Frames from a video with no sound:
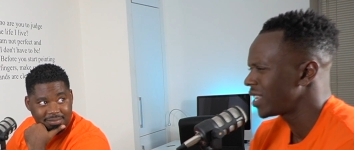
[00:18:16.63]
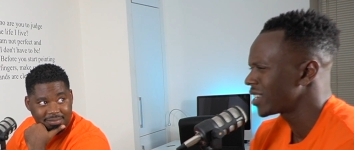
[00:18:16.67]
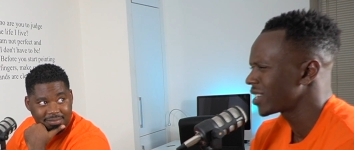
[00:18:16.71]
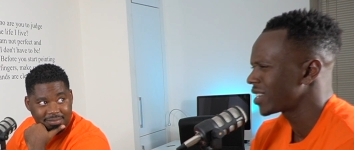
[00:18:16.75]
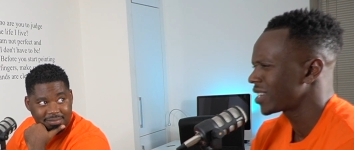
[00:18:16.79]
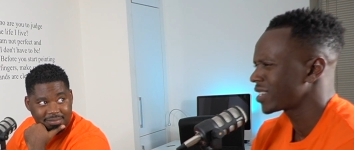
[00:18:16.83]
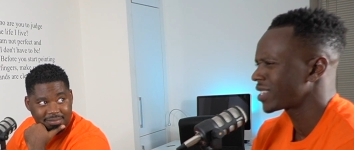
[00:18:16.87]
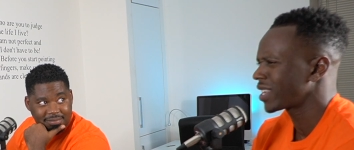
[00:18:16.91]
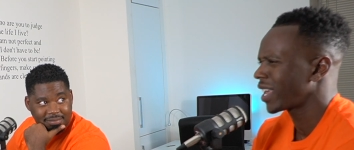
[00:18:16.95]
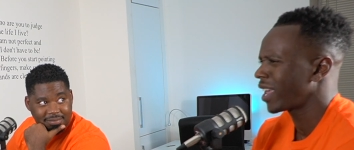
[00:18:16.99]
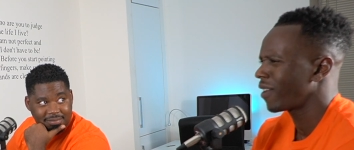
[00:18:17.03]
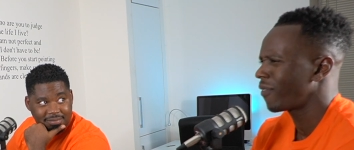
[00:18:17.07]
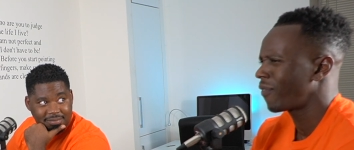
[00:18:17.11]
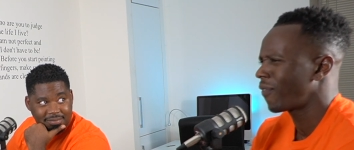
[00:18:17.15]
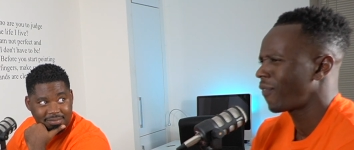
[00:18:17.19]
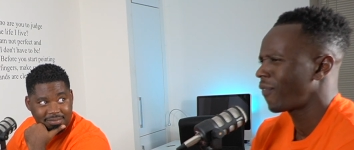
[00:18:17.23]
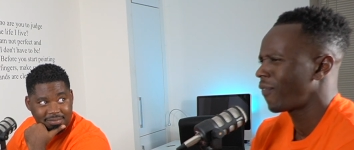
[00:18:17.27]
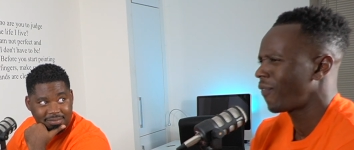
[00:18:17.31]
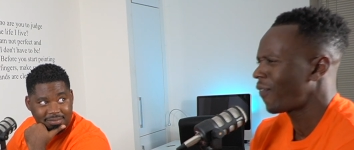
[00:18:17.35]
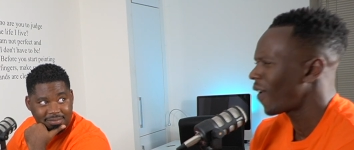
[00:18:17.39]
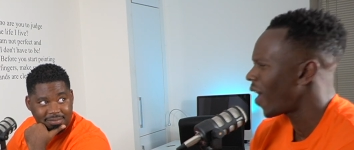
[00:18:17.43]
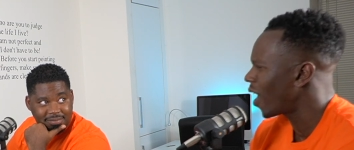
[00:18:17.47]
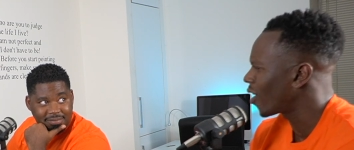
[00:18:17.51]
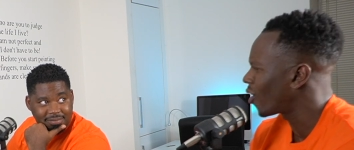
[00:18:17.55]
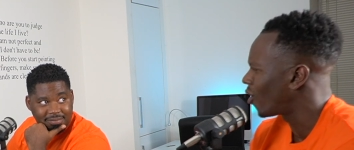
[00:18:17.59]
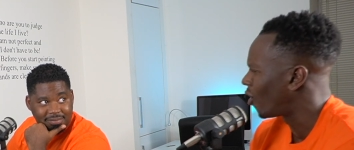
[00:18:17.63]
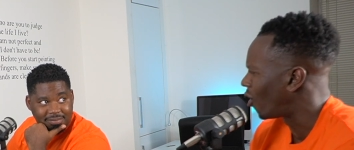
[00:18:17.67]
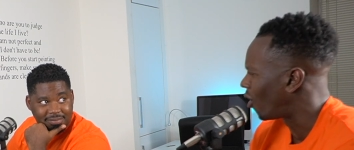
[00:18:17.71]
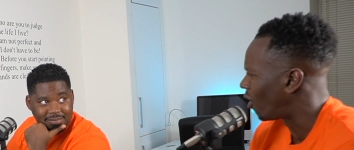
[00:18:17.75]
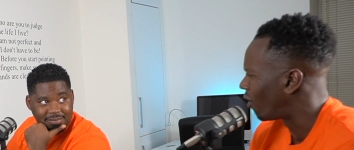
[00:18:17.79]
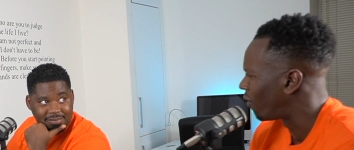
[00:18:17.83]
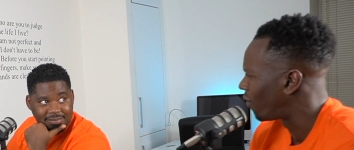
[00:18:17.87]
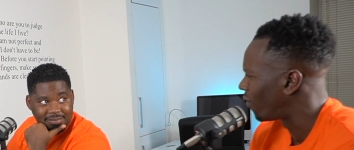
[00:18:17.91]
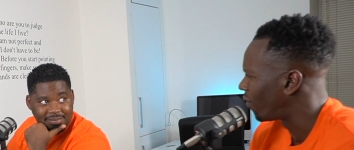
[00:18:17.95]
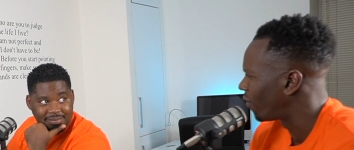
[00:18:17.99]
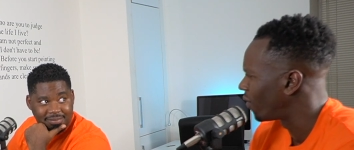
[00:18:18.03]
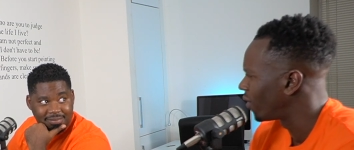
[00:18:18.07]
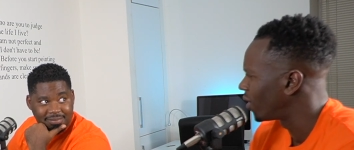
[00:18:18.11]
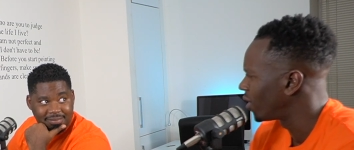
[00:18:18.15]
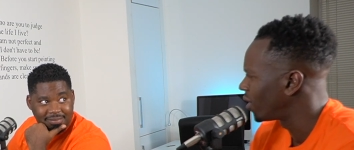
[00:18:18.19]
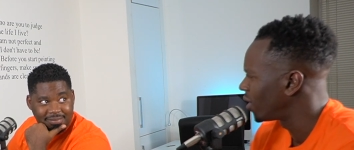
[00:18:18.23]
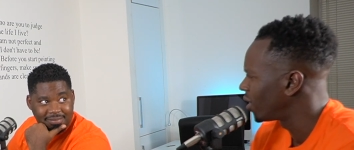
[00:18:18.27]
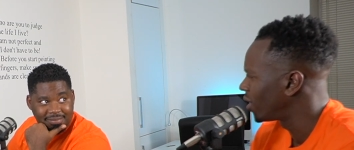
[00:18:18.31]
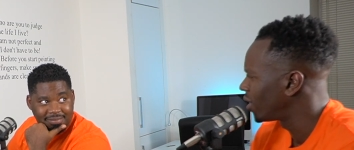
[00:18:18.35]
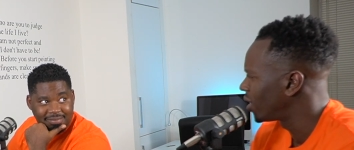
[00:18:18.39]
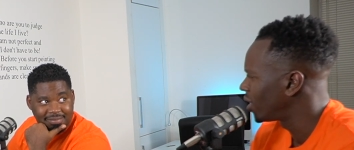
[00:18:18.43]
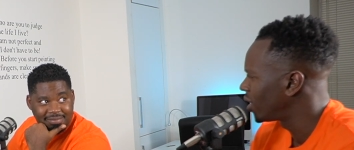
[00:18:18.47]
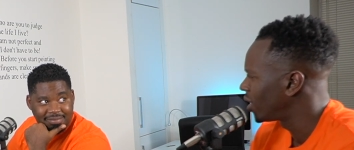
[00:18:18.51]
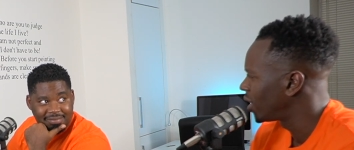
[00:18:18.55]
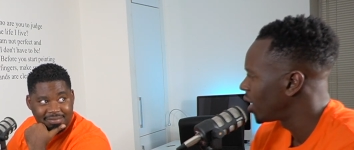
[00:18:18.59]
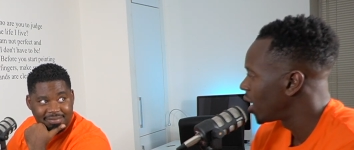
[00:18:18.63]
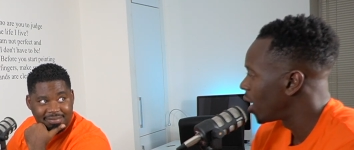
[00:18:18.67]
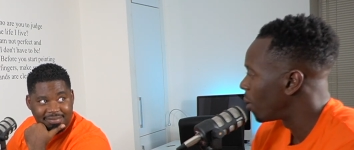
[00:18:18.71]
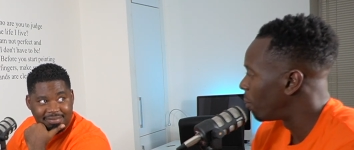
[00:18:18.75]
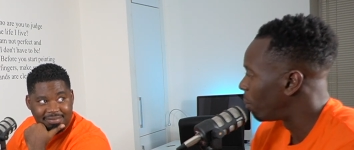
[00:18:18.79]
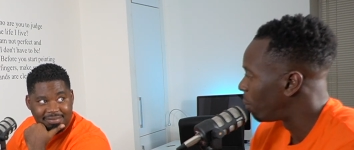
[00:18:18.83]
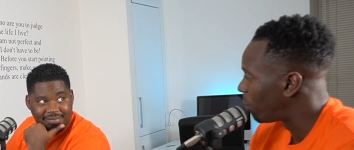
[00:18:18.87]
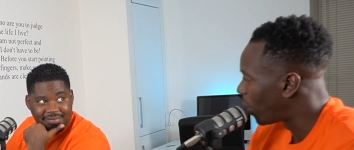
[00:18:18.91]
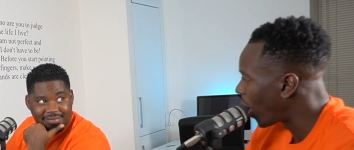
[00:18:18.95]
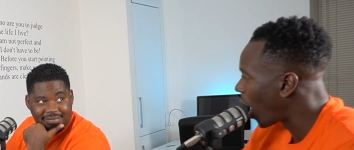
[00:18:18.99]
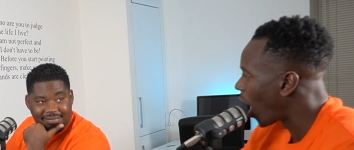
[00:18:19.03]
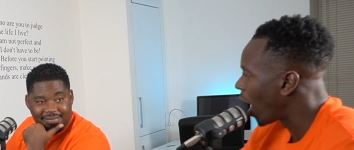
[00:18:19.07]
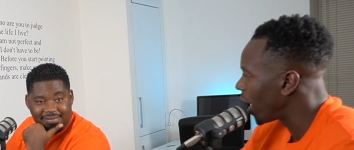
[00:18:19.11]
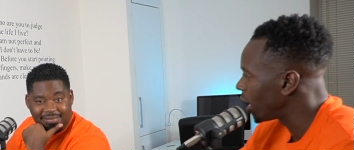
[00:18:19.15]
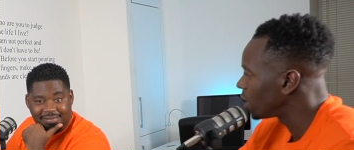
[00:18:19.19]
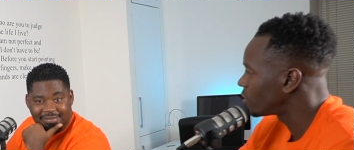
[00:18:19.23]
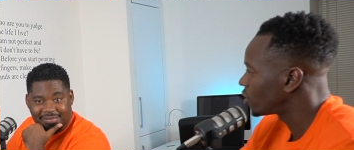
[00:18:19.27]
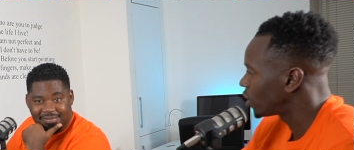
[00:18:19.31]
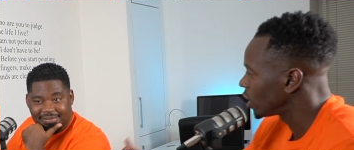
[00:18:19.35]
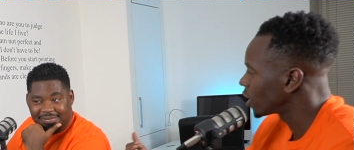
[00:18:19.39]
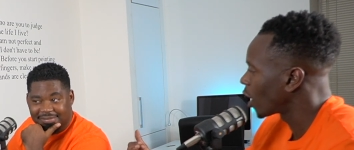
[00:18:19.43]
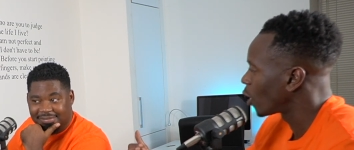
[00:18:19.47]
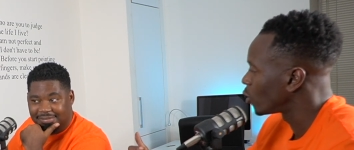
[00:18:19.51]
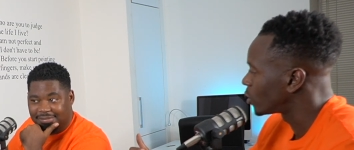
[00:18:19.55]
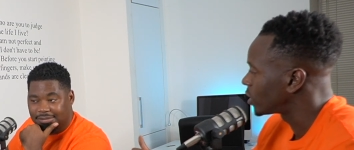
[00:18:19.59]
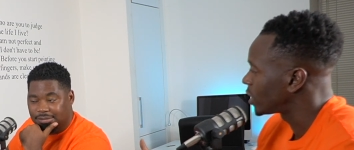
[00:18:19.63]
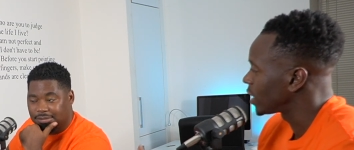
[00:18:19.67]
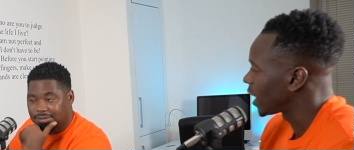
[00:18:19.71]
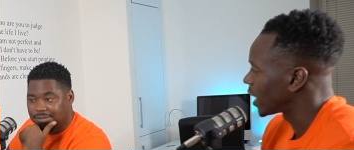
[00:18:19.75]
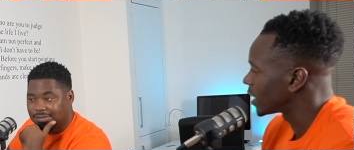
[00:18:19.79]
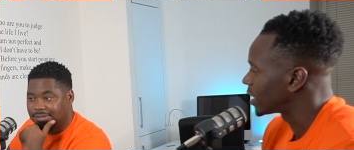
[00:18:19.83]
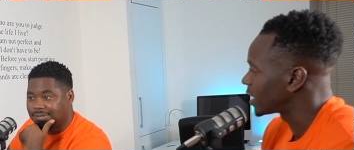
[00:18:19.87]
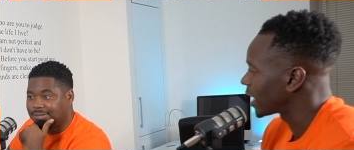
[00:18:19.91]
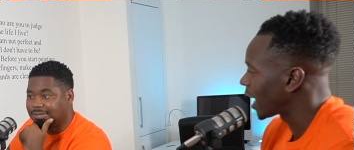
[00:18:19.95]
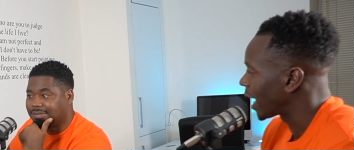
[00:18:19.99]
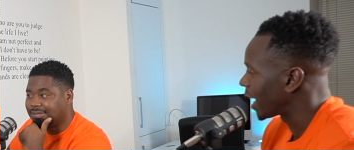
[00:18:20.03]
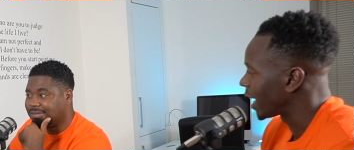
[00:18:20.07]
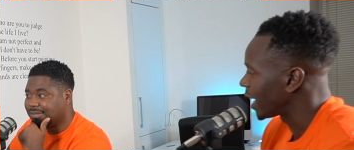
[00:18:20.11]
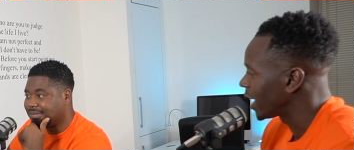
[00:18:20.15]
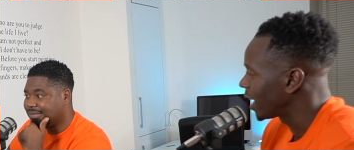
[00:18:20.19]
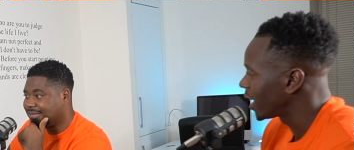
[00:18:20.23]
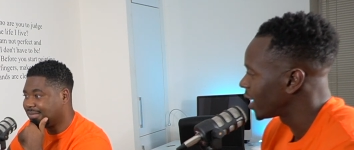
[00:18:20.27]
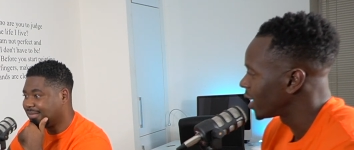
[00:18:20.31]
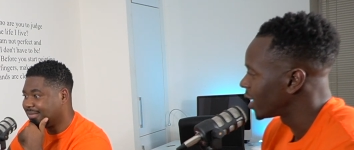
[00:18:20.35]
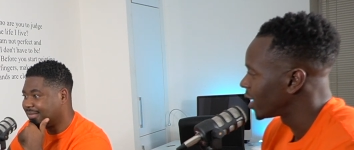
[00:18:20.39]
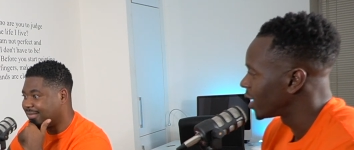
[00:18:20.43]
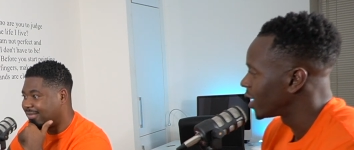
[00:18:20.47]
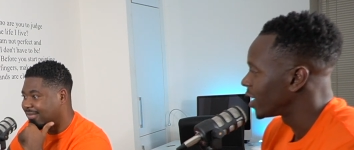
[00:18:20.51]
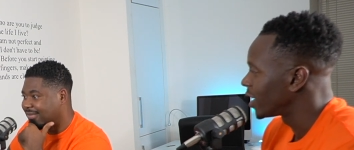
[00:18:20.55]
Speaker 1: He's gonna say, "Fuck off." And but if she goes CSA,